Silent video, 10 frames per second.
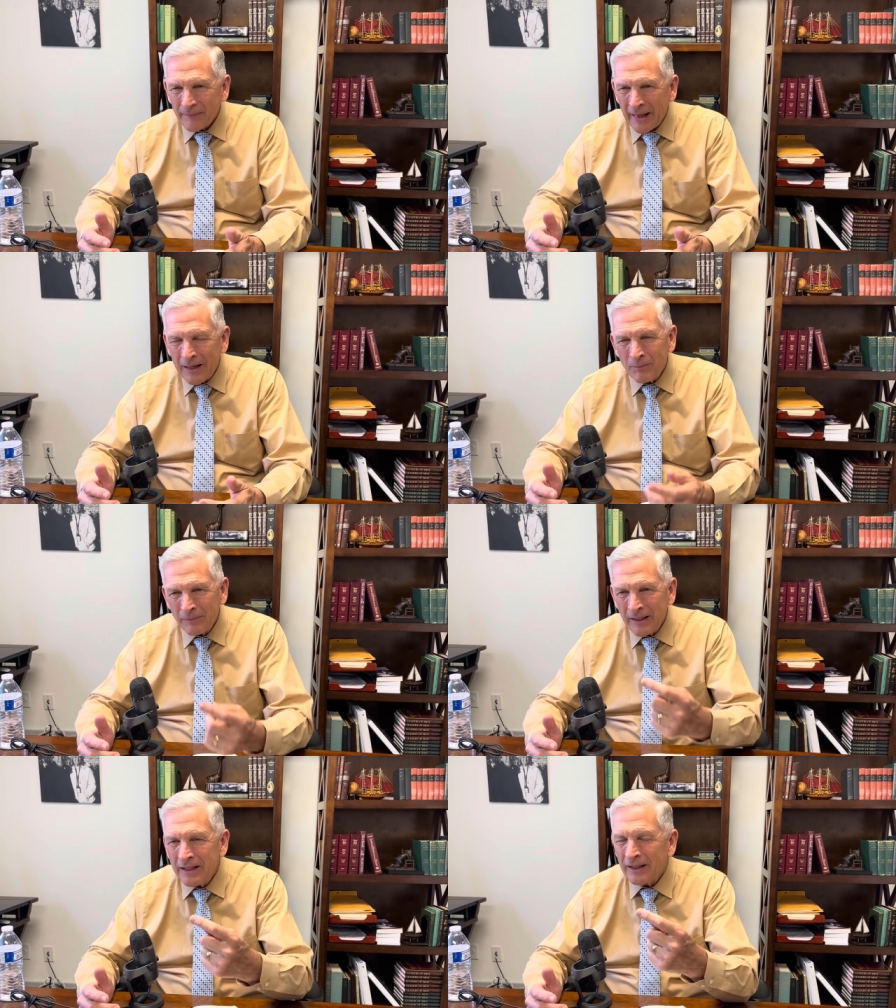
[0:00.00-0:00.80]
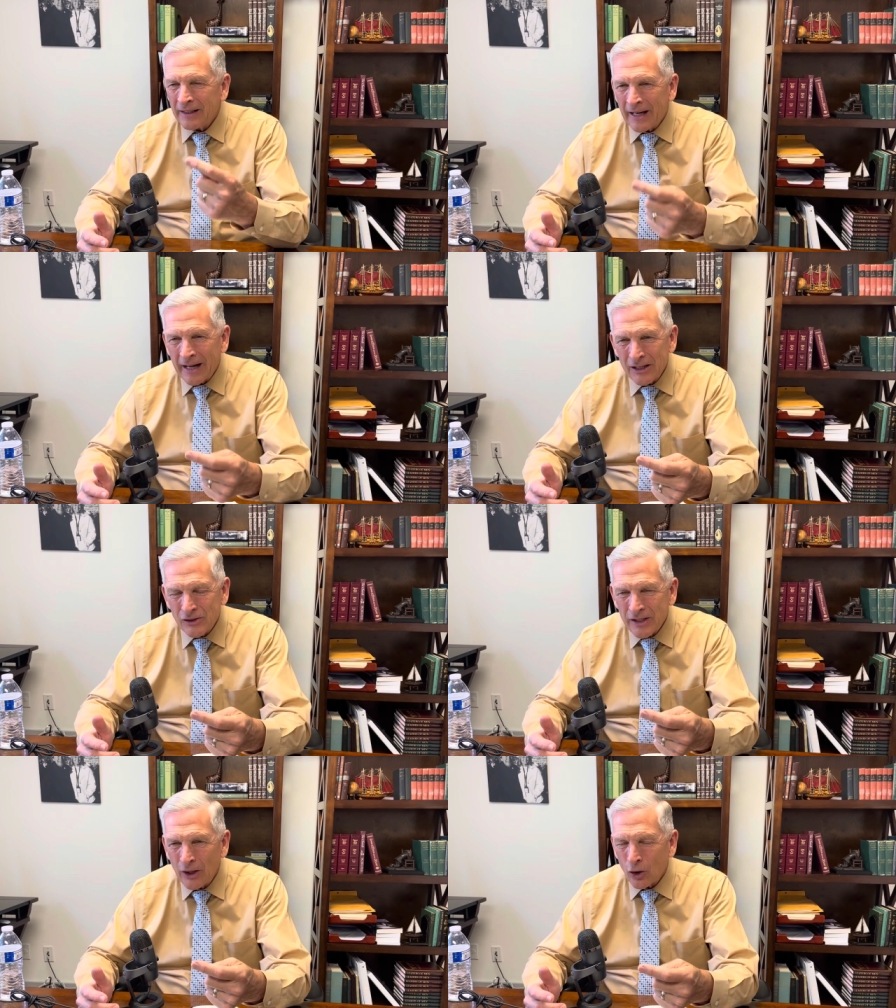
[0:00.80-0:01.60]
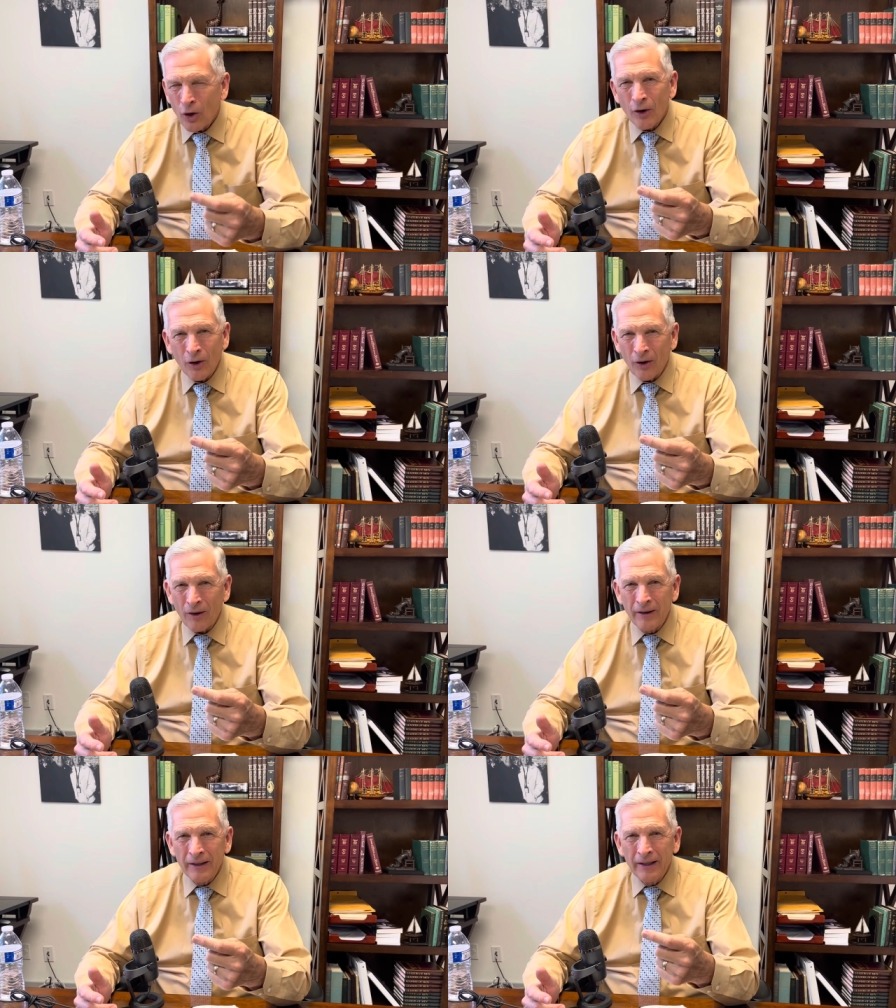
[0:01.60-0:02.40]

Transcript: and immediately I could see it hurt her.